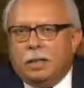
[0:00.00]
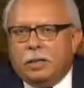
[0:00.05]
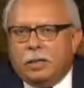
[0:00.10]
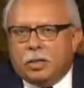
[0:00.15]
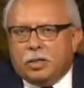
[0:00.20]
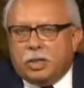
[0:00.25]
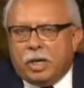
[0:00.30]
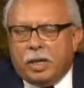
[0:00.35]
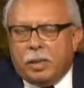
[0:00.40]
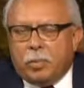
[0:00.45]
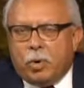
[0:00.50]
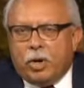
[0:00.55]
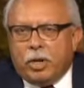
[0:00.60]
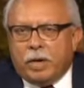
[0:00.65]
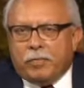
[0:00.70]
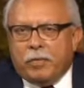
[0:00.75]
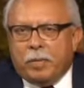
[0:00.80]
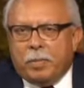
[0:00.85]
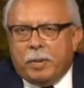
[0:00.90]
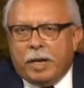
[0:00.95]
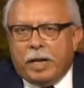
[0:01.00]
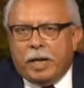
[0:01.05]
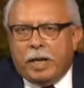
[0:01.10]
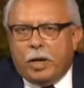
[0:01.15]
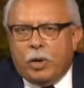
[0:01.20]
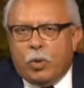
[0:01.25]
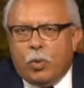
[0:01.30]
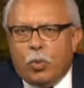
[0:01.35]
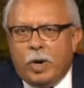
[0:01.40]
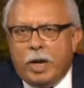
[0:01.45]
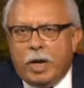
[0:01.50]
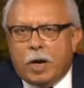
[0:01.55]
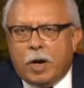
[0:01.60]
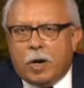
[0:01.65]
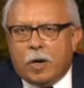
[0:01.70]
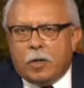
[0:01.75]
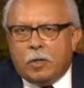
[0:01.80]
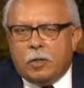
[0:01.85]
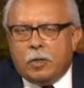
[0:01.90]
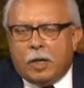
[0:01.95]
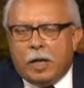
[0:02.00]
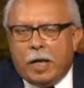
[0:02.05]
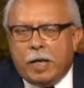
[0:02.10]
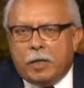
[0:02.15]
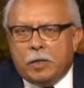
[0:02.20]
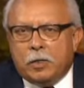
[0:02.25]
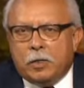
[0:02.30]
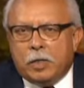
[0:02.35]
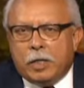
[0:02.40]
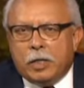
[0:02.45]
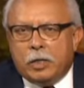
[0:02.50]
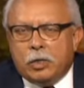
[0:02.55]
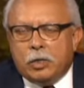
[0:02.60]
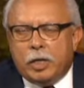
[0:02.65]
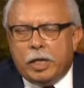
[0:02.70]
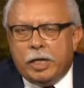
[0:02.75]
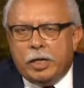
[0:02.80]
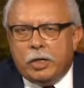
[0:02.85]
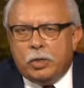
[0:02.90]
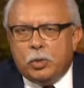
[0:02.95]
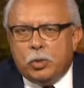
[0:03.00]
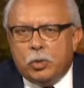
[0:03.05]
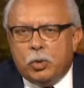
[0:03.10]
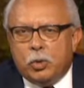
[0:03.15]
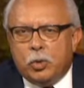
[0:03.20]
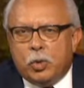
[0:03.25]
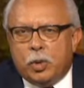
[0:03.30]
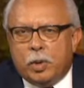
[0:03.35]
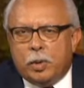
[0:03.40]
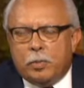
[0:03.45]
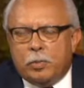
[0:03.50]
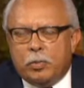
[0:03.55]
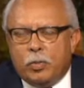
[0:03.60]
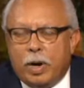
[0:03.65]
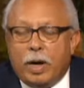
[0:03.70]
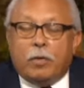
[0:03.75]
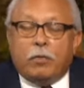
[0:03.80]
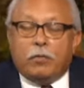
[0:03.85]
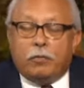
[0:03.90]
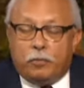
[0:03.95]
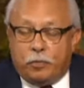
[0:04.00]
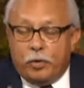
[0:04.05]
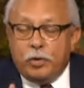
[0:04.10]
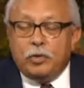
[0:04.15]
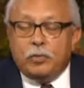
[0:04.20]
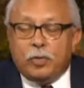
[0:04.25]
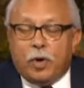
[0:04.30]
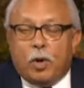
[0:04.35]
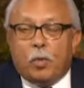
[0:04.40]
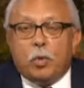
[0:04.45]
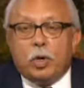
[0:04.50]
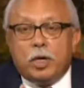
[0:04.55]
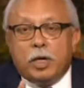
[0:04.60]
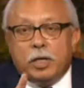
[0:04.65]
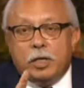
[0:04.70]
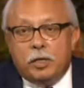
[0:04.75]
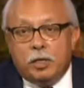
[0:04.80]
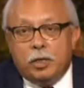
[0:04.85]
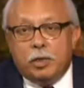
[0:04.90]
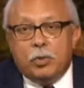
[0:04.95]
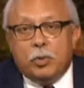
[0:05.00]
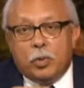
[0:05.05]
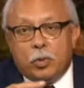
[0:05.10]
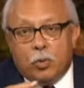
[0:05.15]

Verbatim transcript: Good Sunday morning, everybody. We are delighted uh, today to, uh, well, first of all, we're going to deal with